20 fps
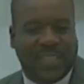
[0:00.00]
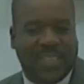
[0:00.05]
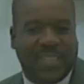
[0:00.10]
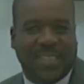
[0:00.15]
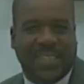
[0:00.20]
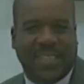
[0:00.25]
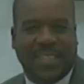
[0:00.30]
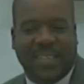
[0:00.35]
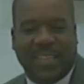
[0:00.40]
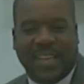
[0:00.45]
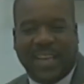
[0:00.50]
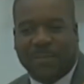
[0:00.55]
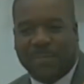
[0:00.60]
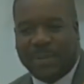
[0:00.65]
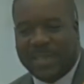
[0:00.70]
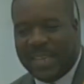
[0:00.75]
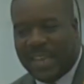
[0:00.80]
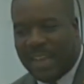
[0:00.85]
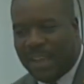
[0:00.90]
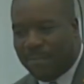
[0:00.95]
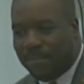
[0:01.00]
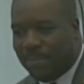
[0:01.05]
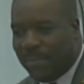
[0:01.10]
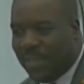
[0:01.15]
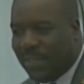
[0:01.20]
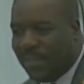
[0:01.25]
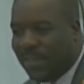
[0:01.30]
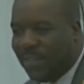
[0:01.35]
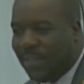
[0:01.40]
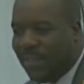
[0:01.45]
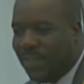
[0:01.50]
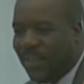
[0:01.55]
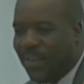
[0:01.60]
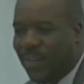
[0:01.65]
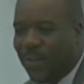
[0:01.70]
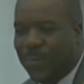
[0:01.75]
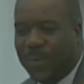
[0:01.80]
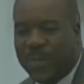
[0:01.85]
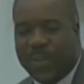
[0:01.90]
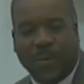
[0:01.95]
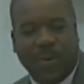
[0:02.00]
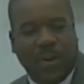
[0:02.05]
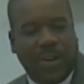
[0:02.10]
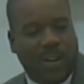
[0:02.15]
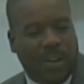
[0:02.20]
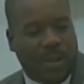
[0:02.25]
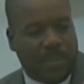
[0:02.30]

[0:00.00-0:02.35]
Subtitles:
Minister Senator the Honorable Norland Cox